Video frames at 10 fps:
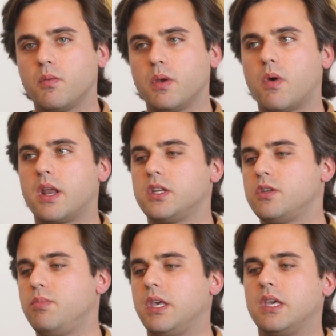We want it
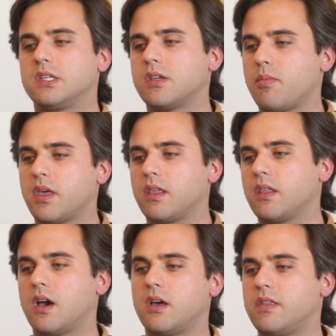to be something
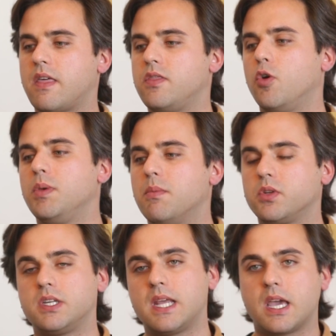that they'll be able
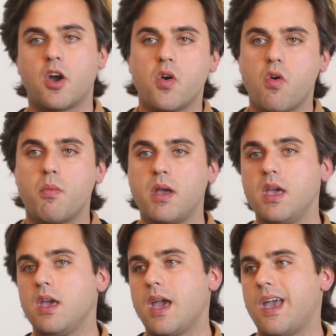to take home
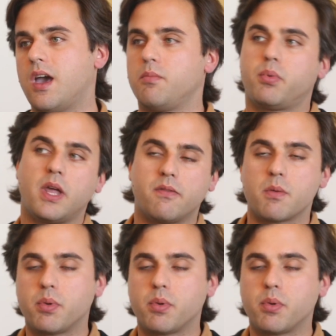and play for